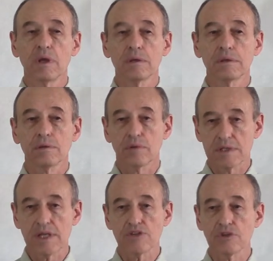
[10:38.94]
there is
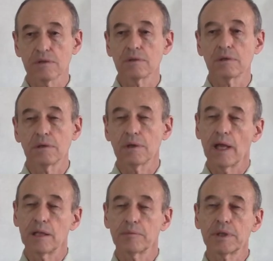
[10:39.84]
such an
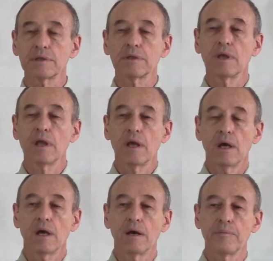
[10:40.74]
element,
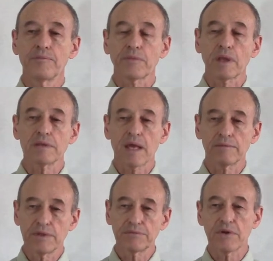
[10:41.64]
they
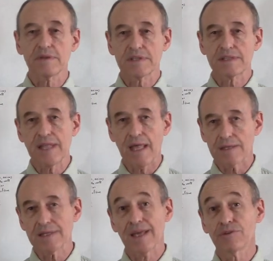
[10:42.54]
have different
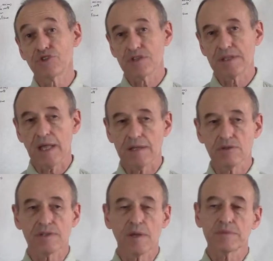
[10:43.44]
states, energy states
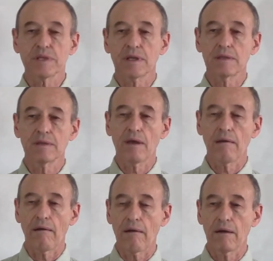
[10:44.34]
or something, and they
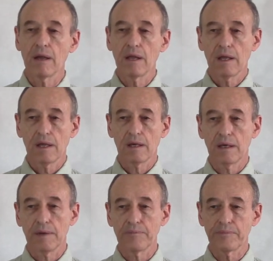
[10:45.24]
are
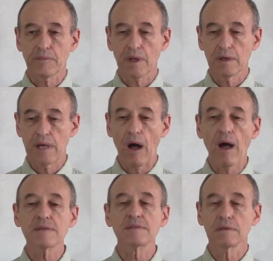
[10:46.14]

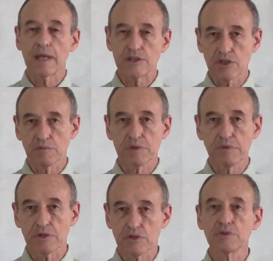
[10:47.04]
oscillating
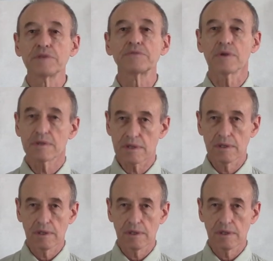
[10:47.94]
between two different